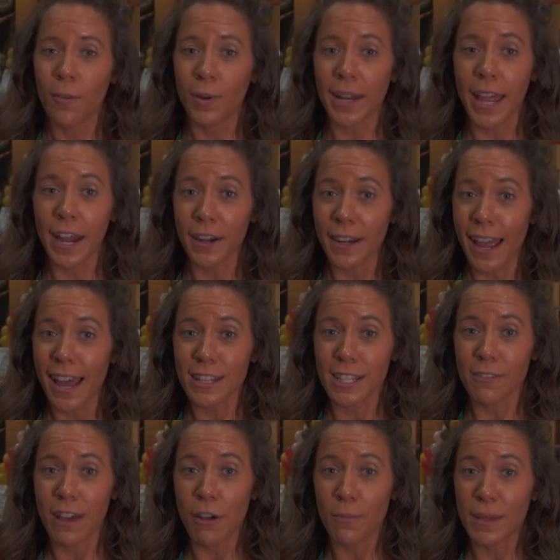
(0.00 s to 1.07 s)
When Aaron asked
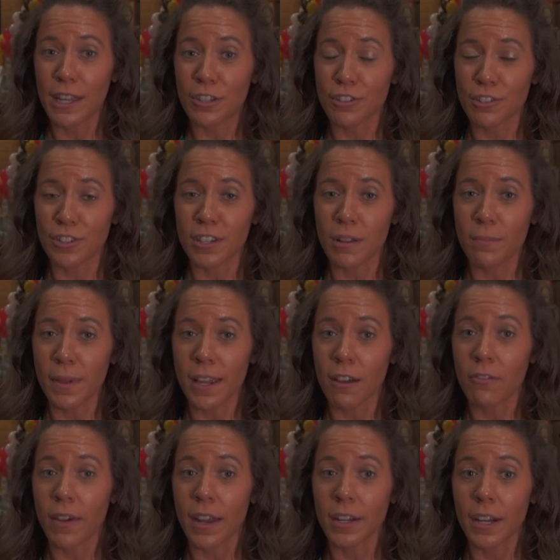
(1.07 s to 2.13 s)
if I would be interested in being
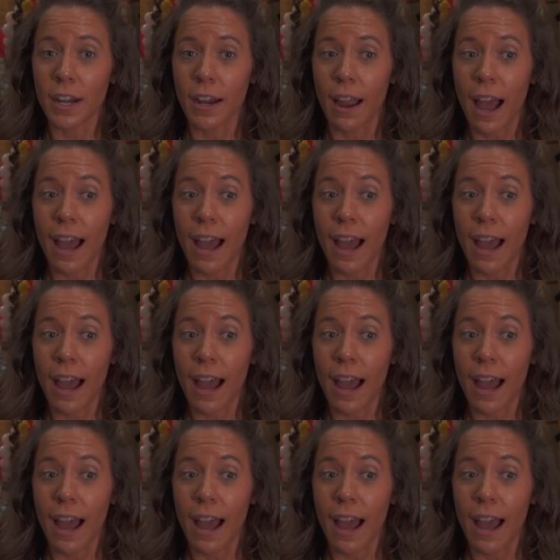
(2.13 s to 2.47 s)
a vendor,